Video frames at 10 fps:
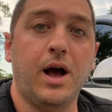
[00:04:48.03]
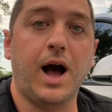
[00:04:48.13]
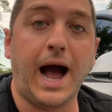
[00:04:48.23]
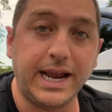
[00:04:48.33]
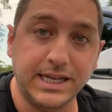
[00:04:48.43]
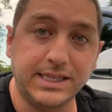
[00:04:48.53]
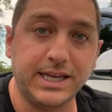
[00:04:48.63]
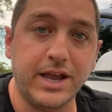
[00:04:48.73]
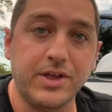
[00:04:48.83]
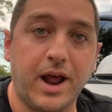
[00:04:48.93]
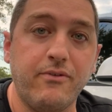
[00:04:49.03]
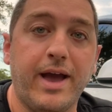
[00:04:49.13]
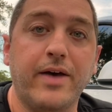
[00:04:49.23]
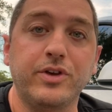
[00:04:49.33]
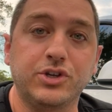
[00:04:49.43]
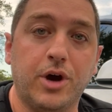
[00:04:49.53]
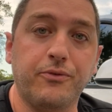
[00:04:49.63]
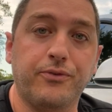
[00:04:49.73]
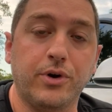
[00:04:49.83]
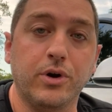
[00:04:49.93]
I can say that I've had these on
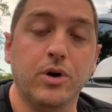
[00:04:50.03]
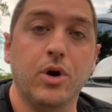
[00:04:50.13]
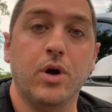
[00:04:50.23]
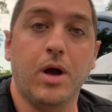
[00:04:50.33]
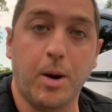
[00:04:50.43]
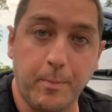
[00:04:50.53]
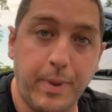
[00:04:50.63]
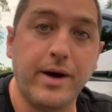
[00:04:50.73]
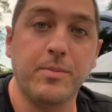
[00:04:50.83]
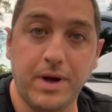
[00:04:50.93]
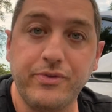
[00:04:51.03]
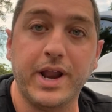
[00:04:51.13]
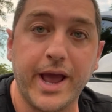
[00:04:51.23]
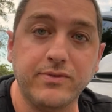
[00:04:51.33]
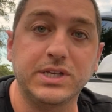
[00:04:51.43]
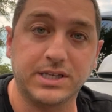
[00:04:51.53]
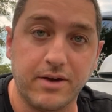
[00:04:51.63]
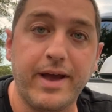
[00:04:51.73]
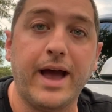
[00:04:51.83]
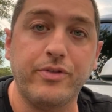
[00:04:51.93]
for about a month and a half since
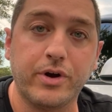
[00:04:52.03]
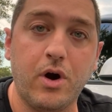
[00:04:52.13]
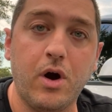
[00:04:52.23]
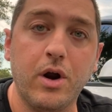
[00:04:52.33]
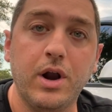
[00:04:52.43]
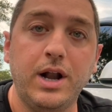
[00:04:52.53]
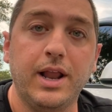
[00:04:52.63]
I've had the car,